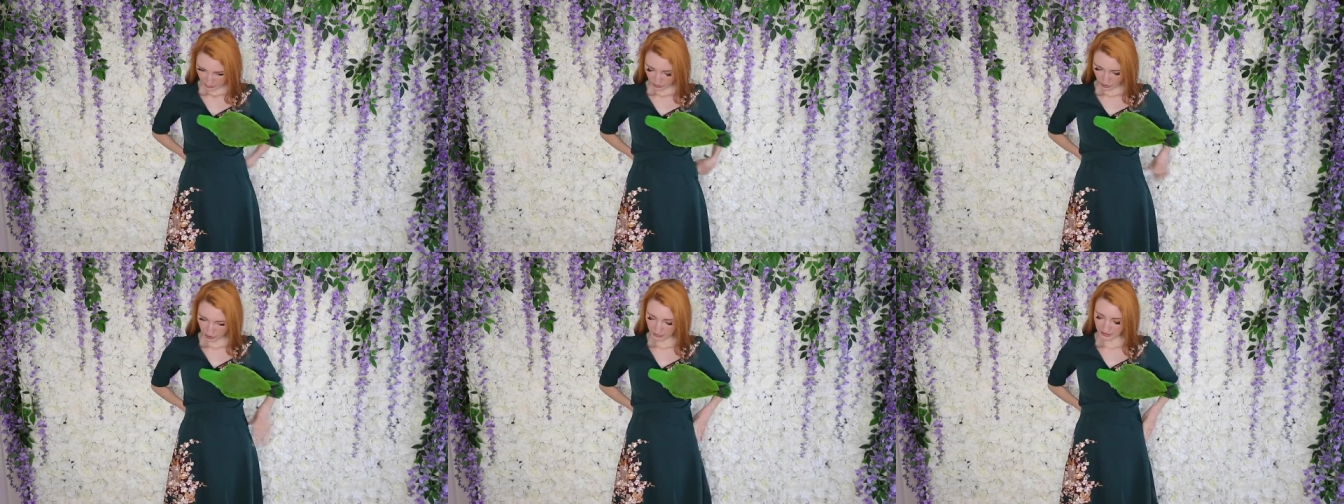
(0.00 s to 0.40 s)

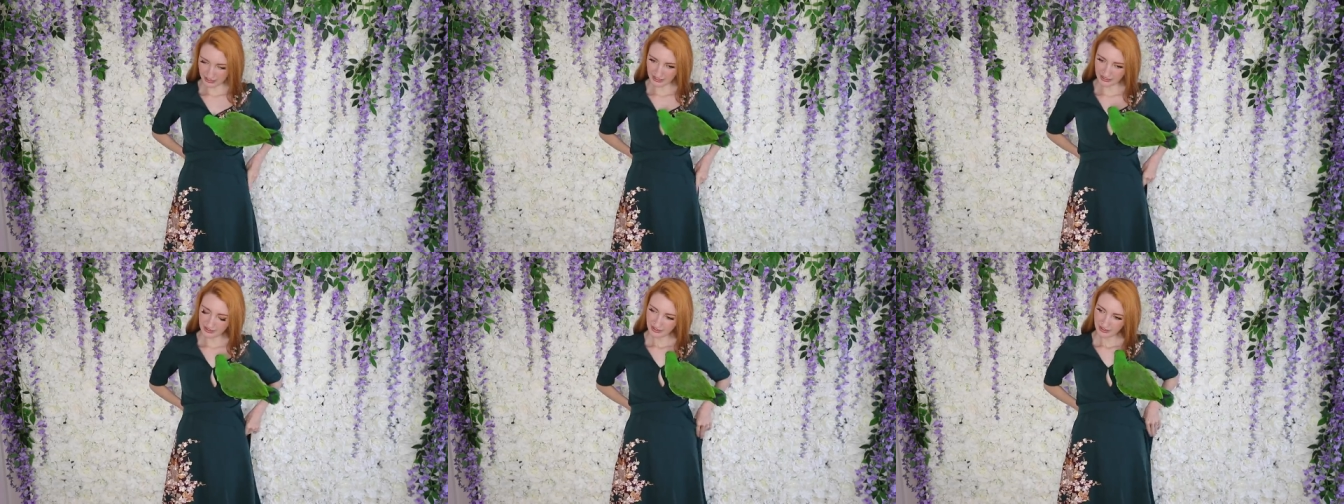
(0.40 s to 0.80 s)
No, but
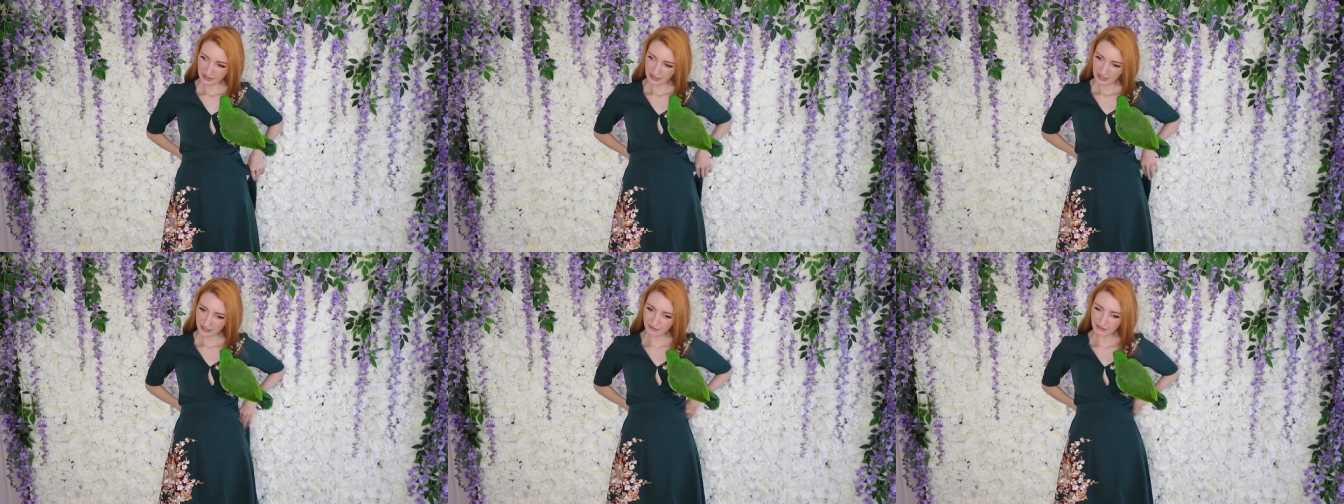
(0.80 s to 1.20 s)
then
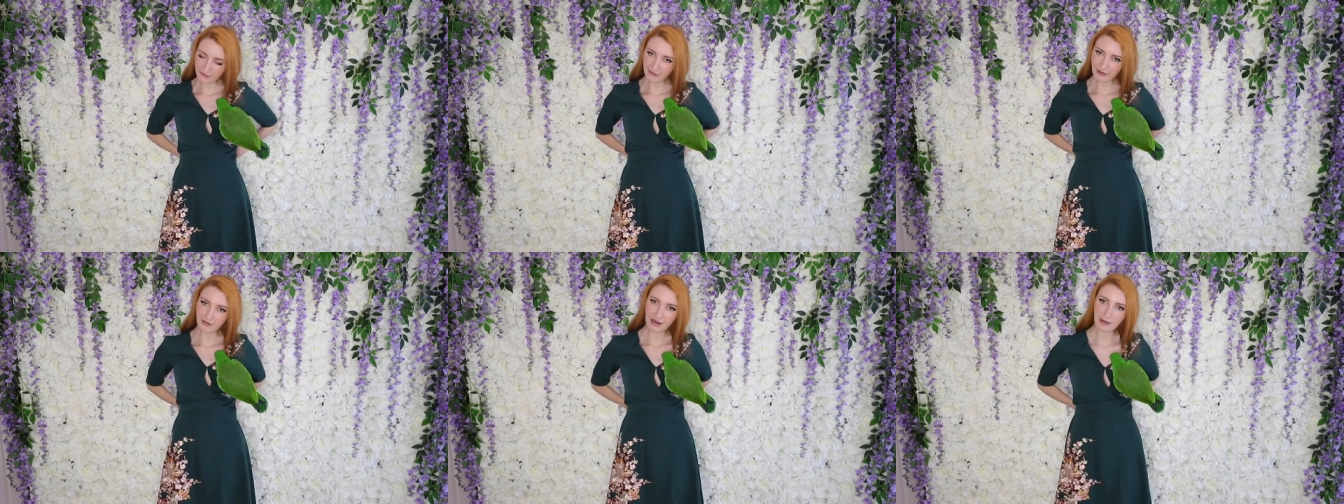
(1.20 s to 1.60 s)
even
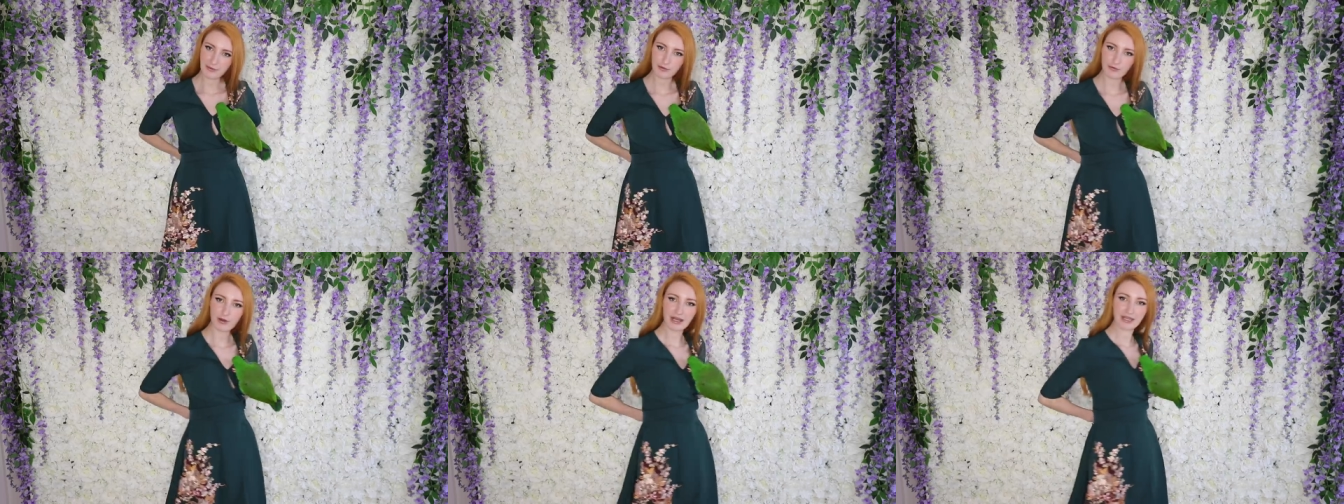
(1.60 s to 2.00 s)
if I wrap
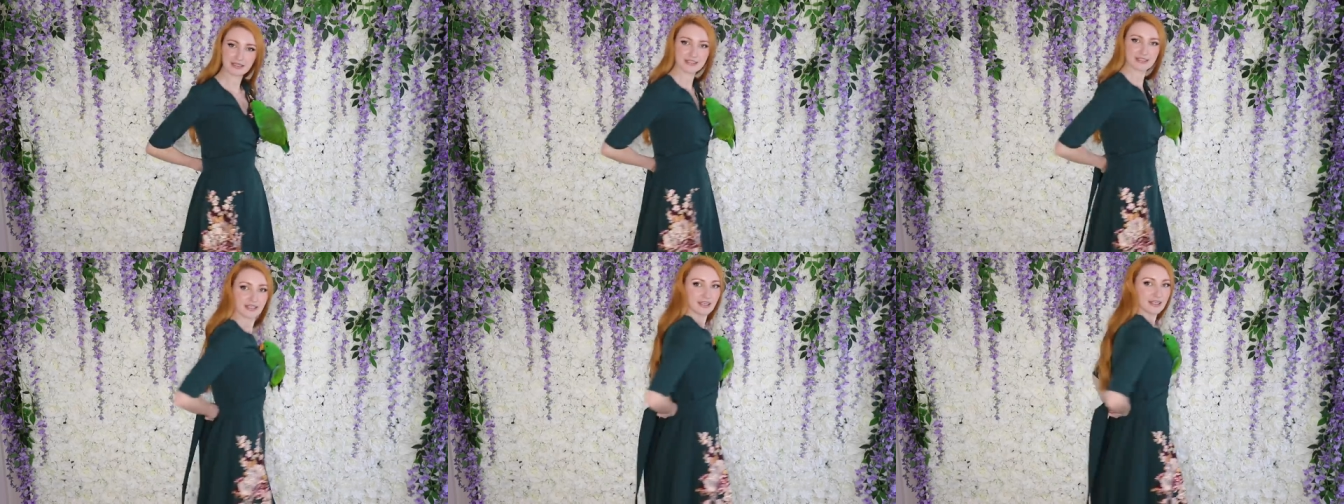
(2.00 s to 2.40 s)
it
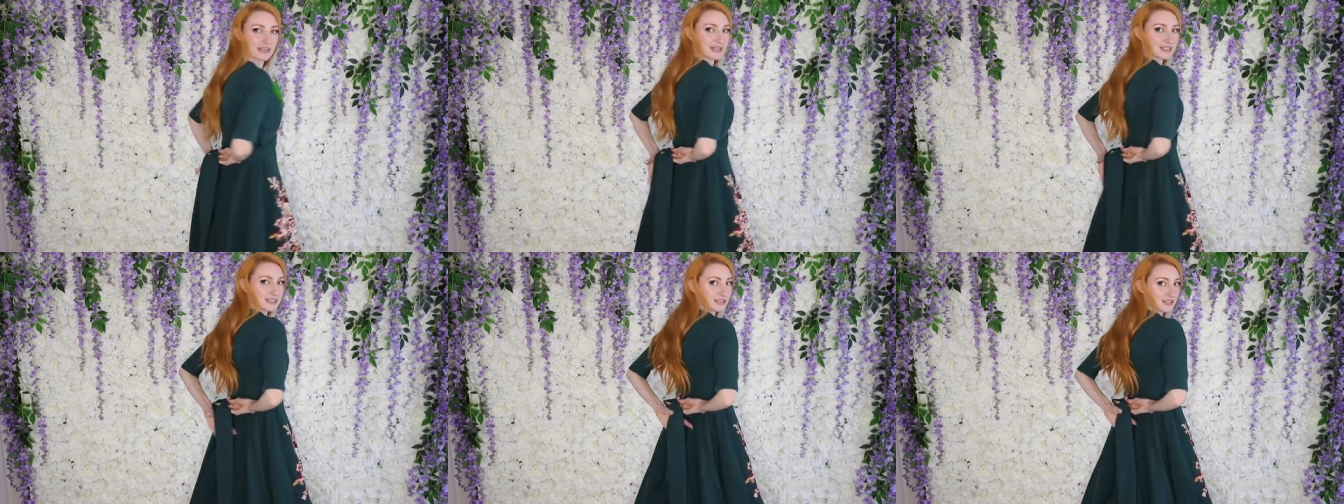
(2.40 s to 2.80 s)
once,
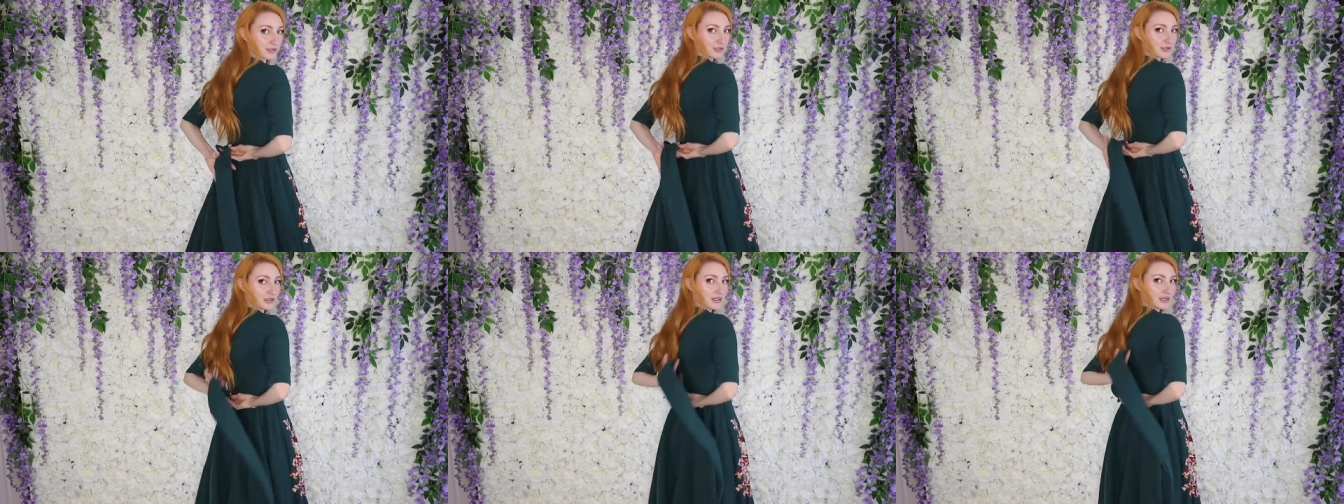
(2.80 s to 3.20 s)
there's
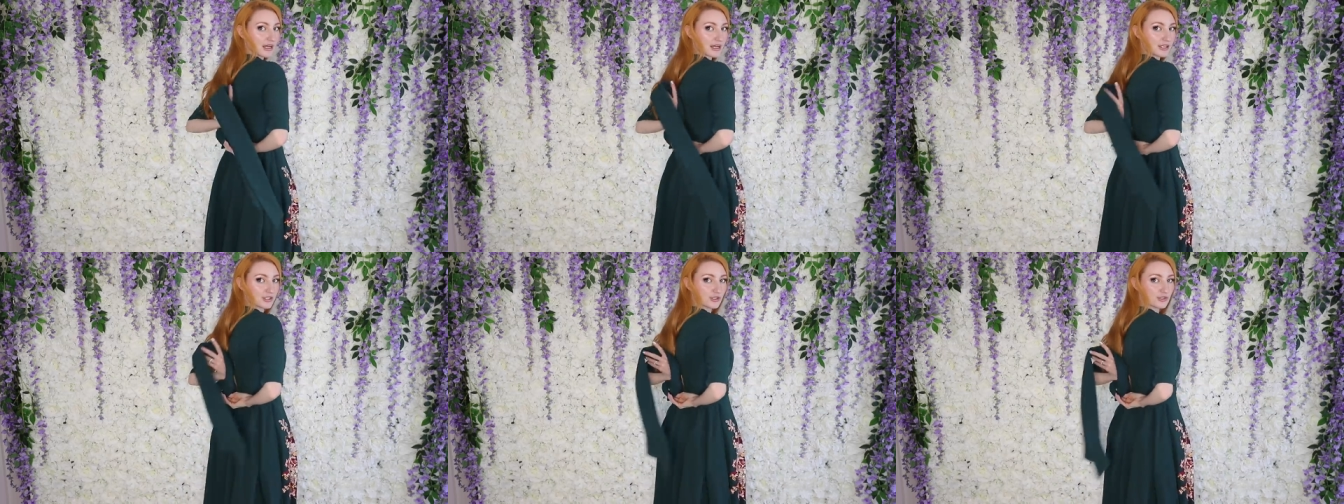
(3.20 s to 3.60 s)
still
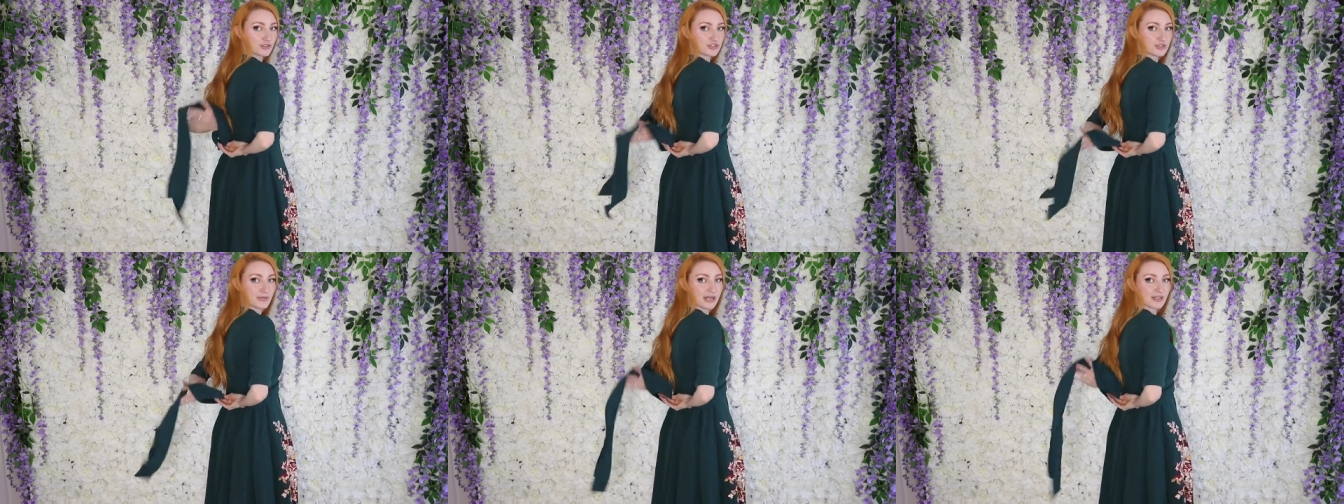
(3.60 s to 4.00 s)
a
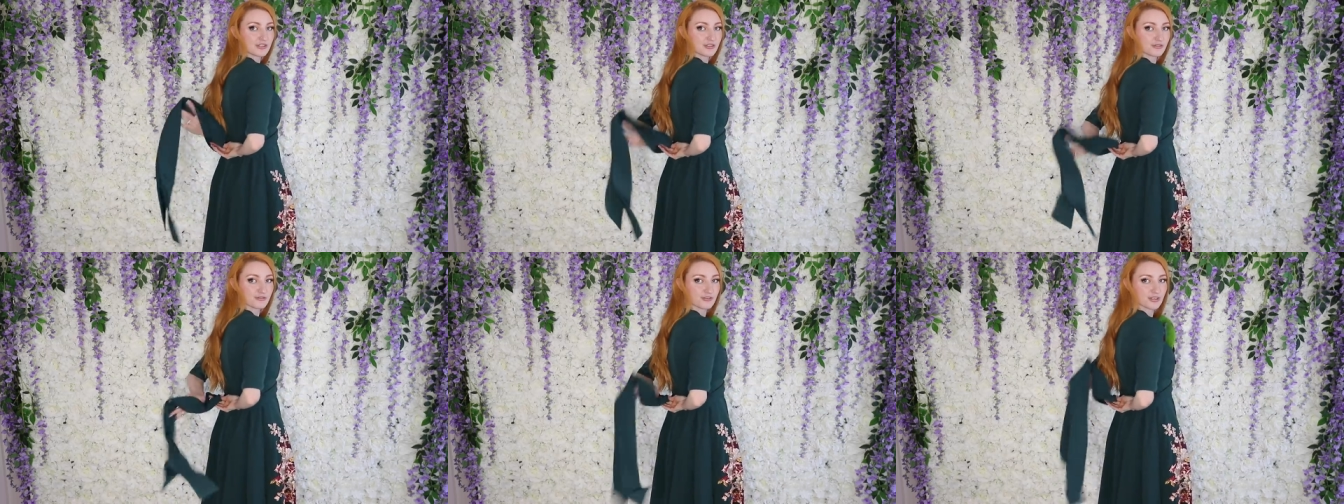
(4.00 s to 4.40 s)
huge
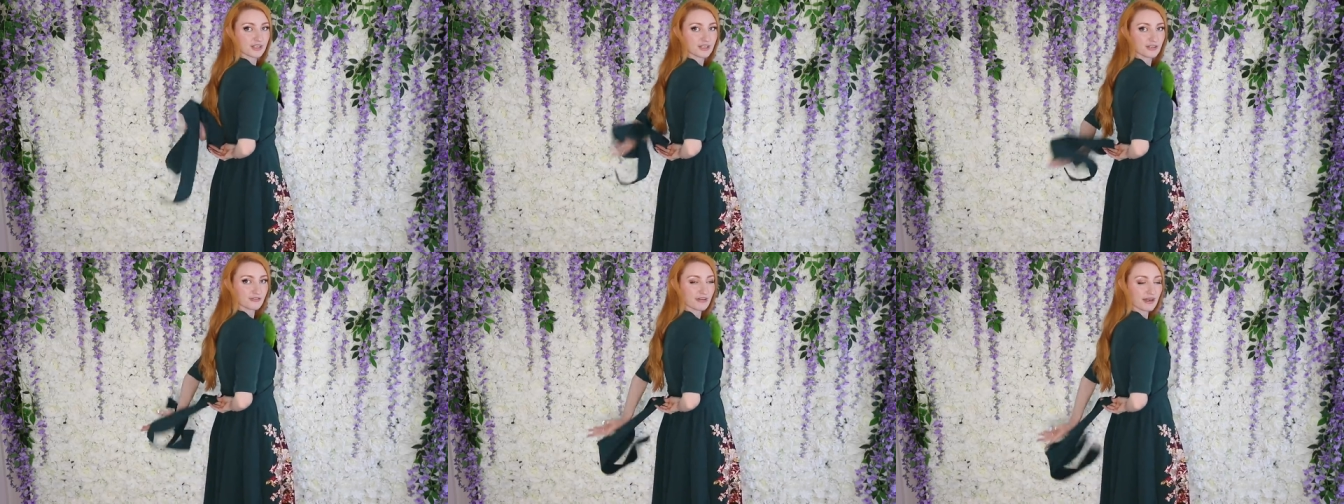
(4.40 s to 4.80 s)
amount of
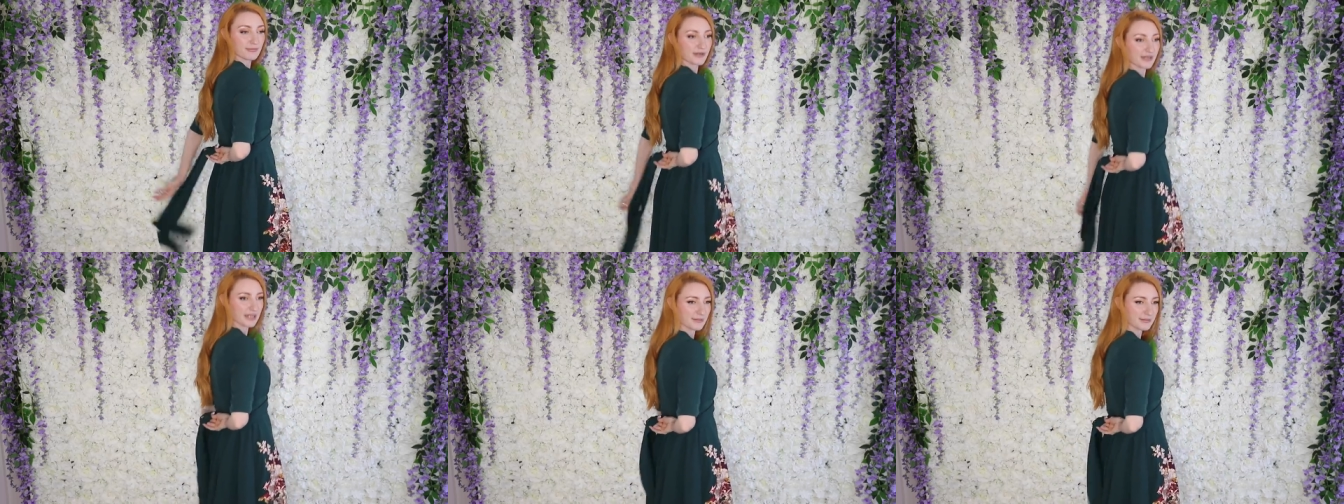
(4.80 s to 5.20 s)

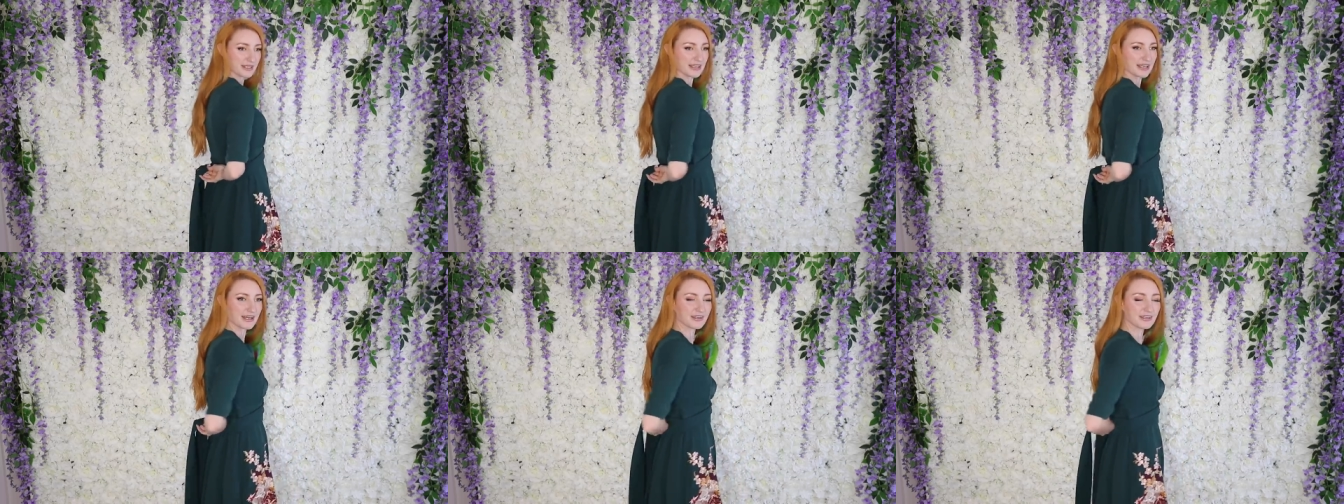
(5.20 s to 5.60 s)
fabric coming
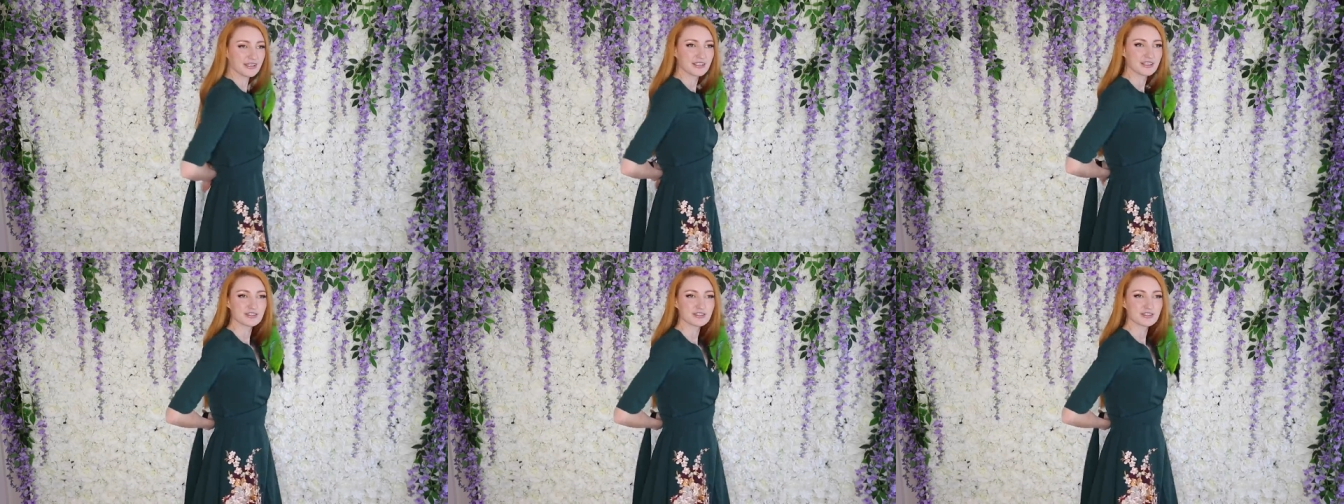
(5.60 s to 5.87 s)
down.